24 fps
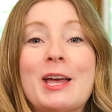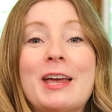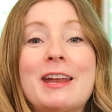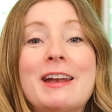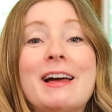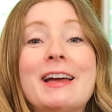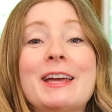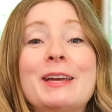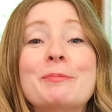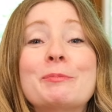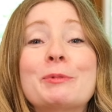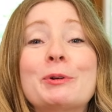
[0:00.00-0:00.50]
and
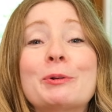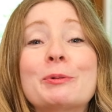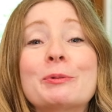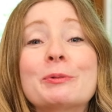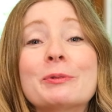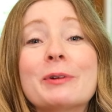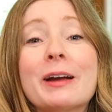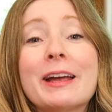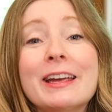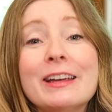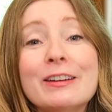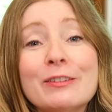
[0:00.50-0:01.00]
I am
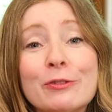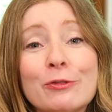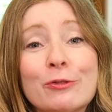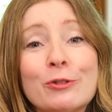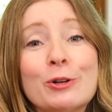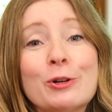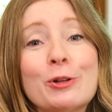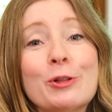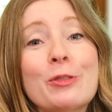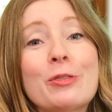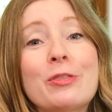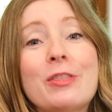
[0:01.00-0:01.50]

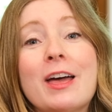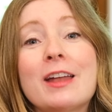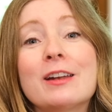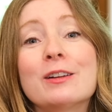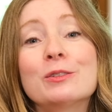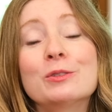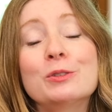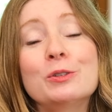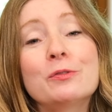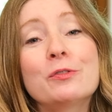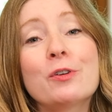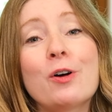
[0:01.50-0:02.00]
grateful that a
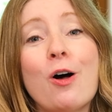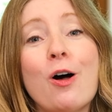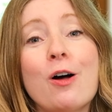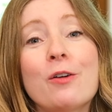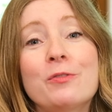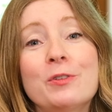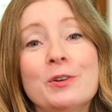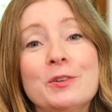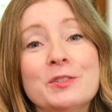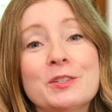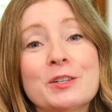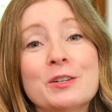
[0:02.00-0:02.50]
loofah
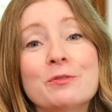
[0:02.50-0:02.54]
offers